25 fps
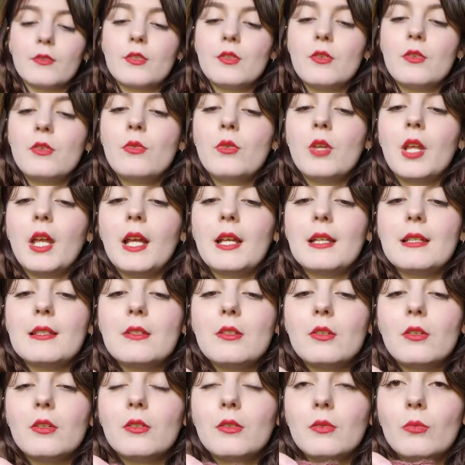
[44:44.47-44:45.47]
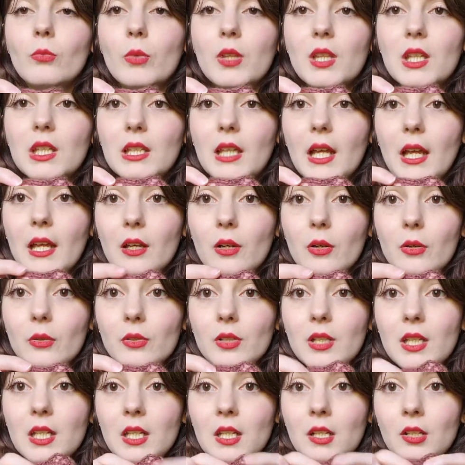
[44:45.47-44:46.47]
So you cast on with an eye
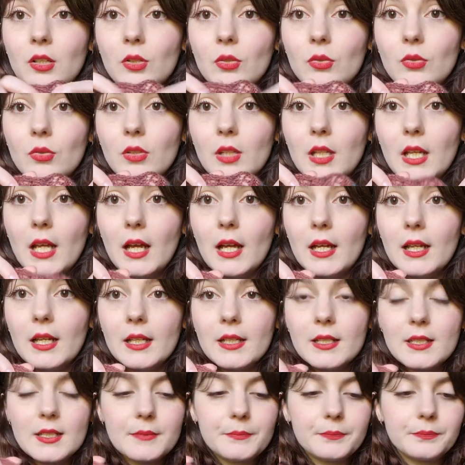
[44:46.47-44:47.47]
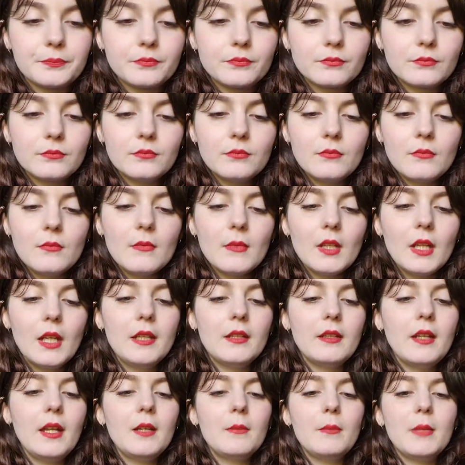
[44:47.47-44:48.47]
cord here, you do the eyelets,
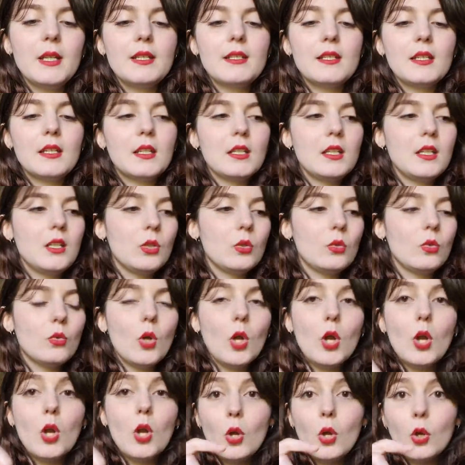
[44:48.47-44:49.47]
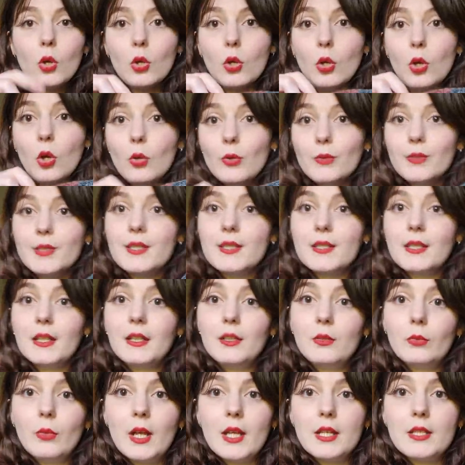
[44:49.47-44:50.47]
and then basically you go
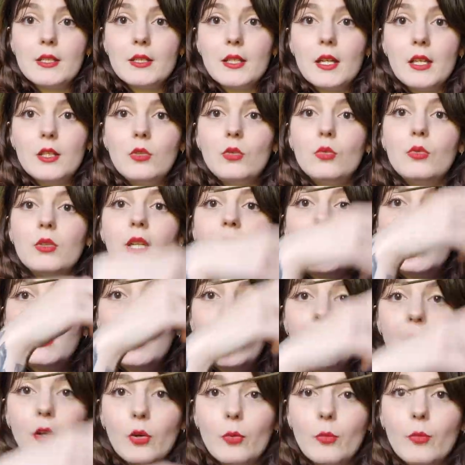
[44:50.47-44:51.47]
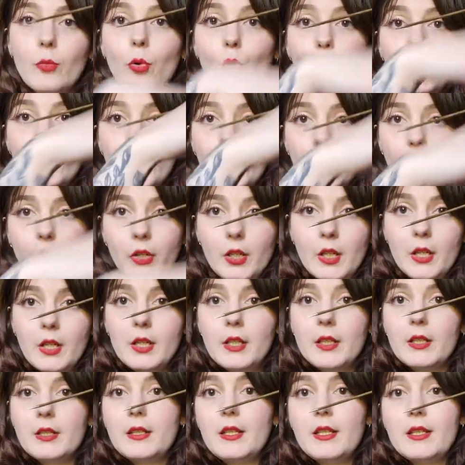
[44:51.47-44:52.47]
sideways and you knit like a border
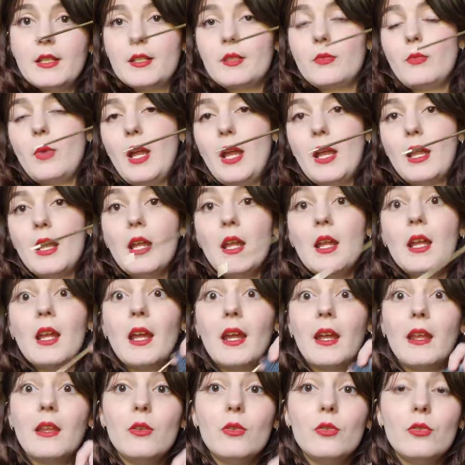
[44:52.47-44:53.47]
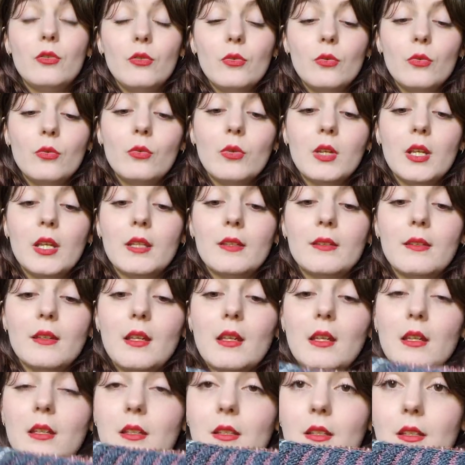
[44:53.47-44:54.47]
this way, and you do it
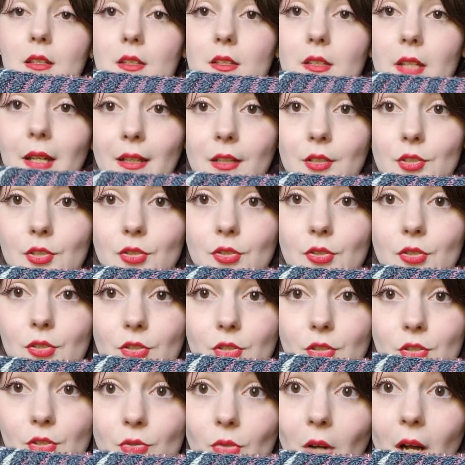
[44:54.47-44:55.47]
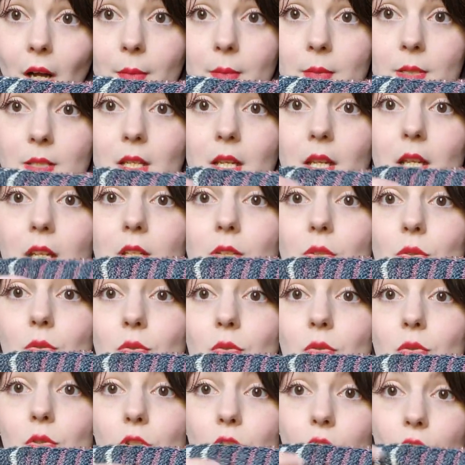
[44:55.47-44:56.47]
in textured stripes, and you
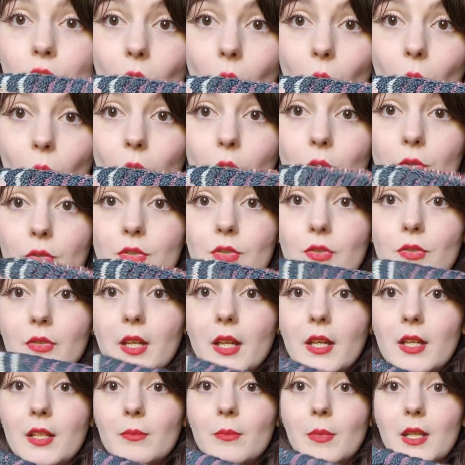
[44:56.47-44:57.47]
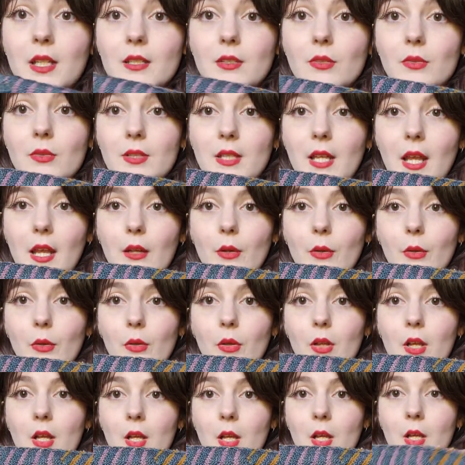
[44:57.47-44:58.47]
do short rows so that it makes those
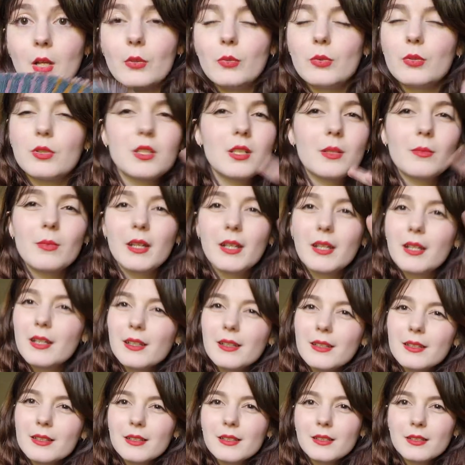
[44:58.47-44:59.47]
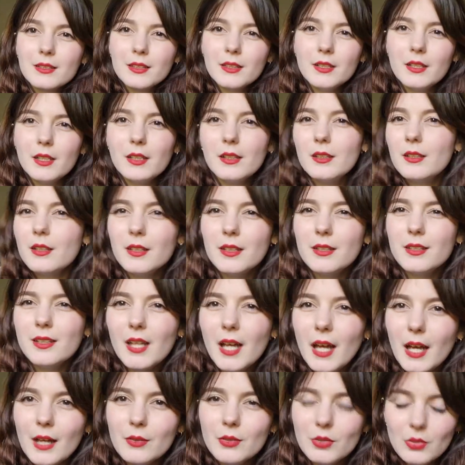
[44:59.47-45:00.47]
angle, which I'm like,
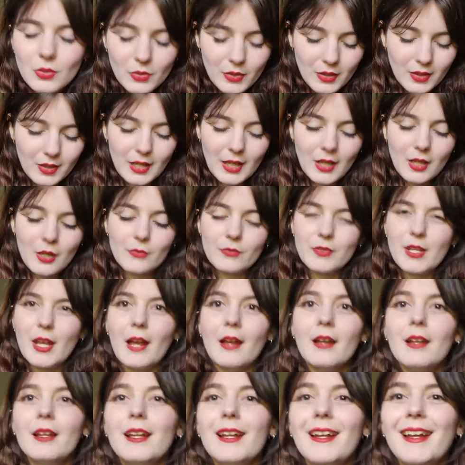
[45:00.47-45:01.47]
how do you think of that?